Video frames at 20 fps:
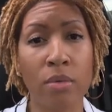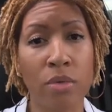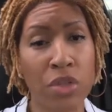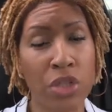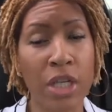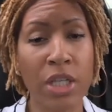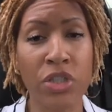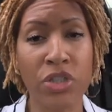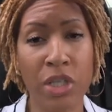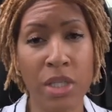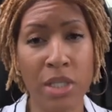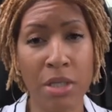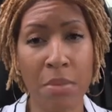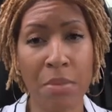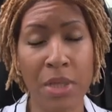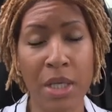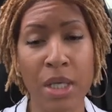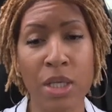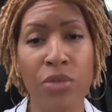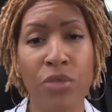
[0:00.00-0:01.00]
changing some
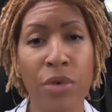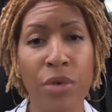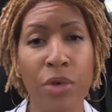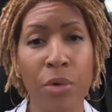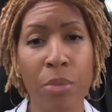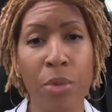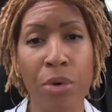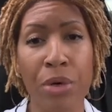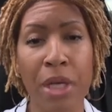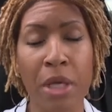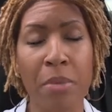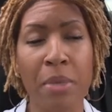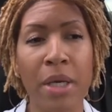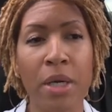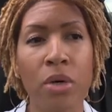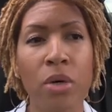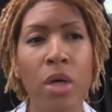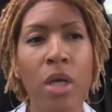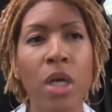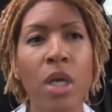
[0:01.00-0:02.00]
things for your morning
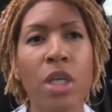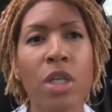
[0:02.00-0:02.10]
meal.